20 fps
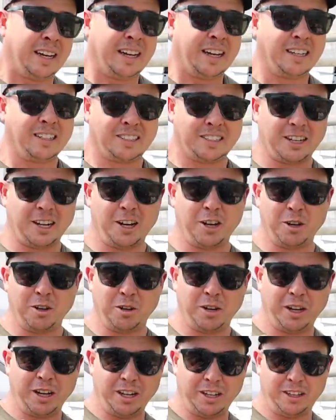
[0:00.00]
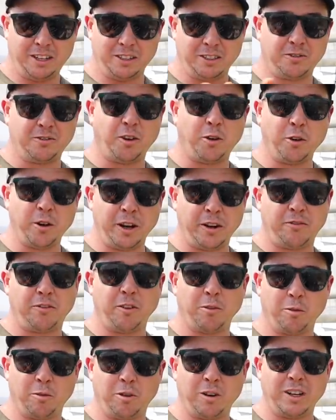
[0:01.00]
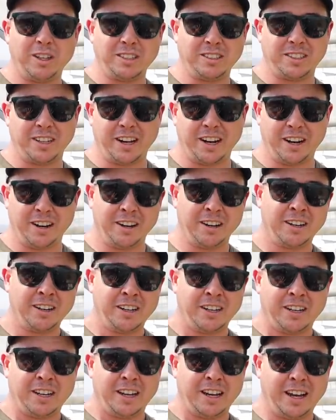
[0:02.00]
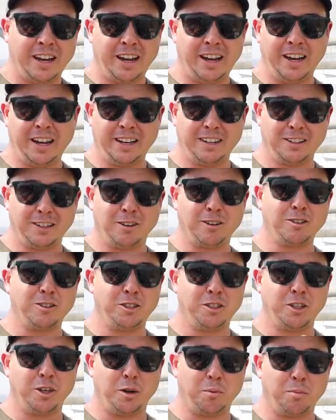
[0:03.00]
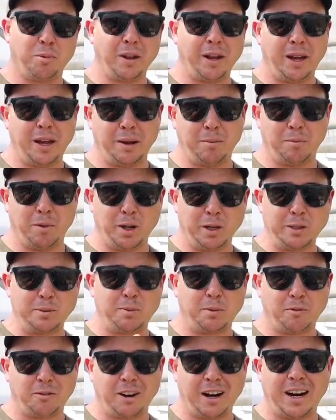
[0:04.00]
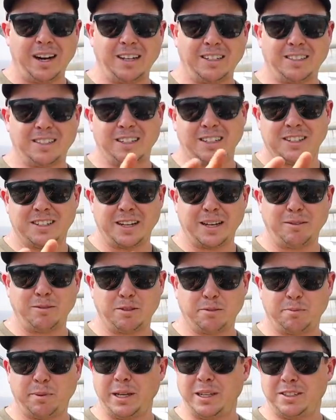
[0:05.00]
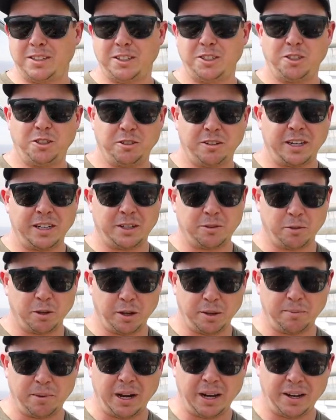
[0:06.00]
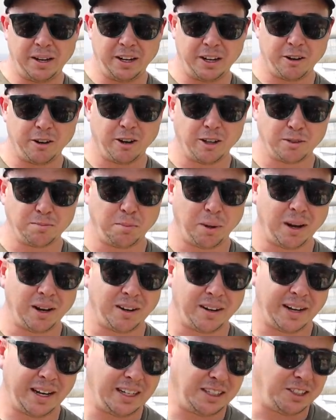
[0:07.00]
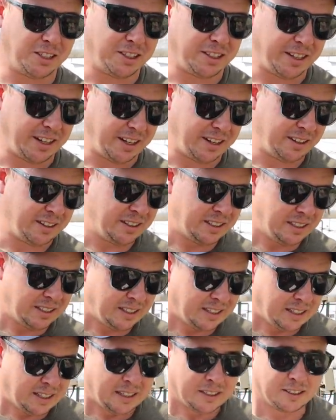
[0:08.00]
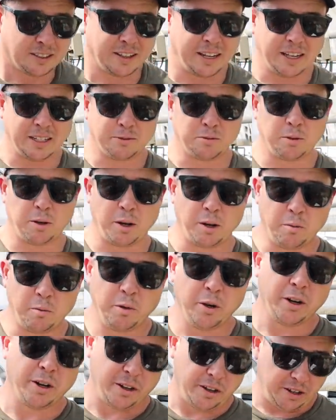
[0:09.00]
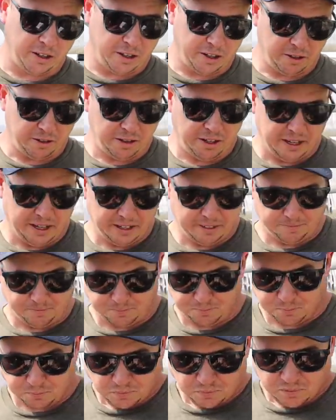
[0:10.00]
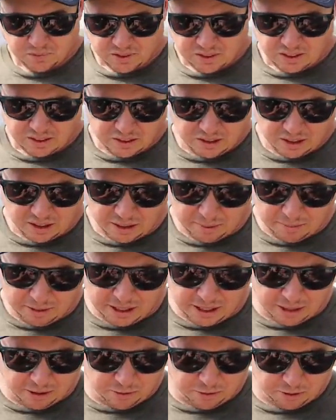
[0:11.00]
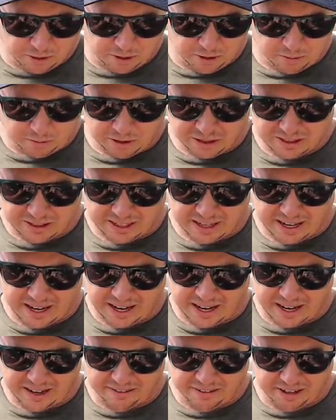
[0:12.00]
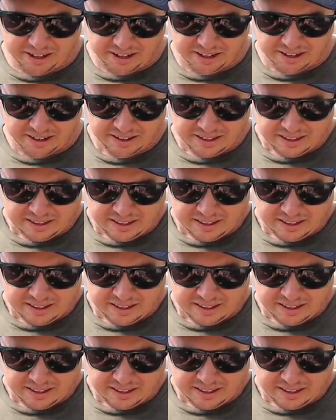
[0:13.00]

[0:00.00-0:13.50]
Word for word: And so there's four different ones there, and as long as you don't plant multiple varieties of the same species, you don't have to worry about any cross-pollination there. So that's what we're going to do here. So let me go through the ones I have here.